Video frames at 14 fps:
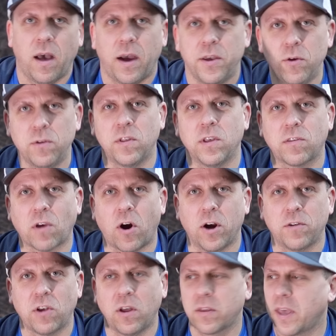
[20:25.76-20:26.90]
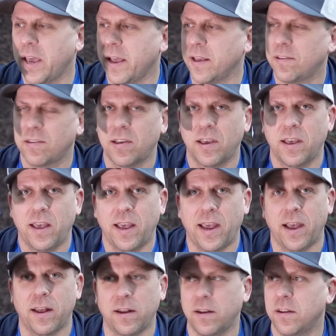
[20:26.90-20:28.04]
I use this hardshell case
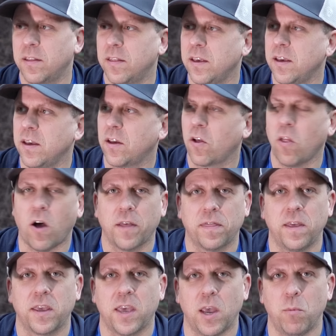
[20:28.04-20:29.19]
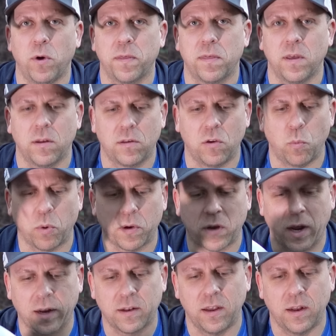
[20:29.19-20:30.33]
and the cloth that came with it to
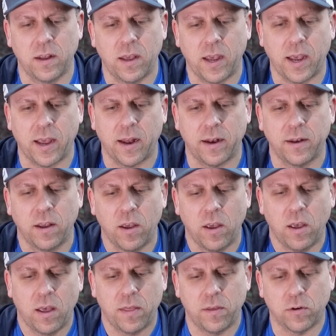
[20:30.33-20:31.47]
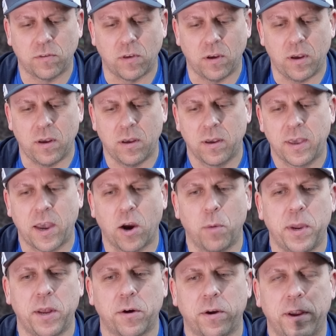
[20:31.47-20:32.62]
protect it. And there's a
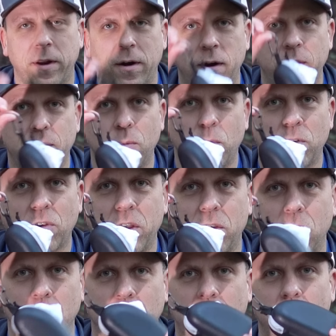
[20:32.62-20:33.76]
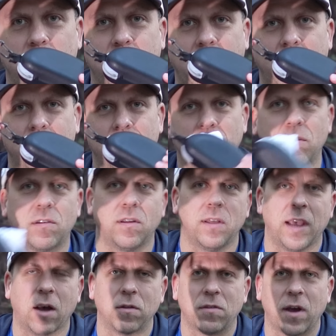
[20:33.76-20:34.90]
carabiner here, which I use to attach this to the
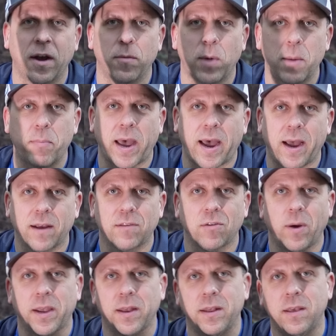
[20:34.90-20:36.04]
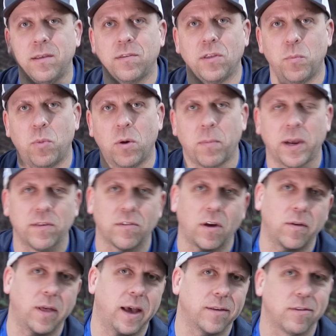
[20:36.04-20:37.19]
outside of my pack so I can easily put my
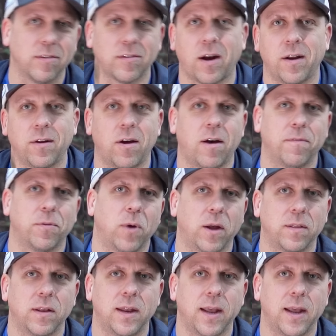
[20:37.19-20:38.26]
sunglasses on and off throughout the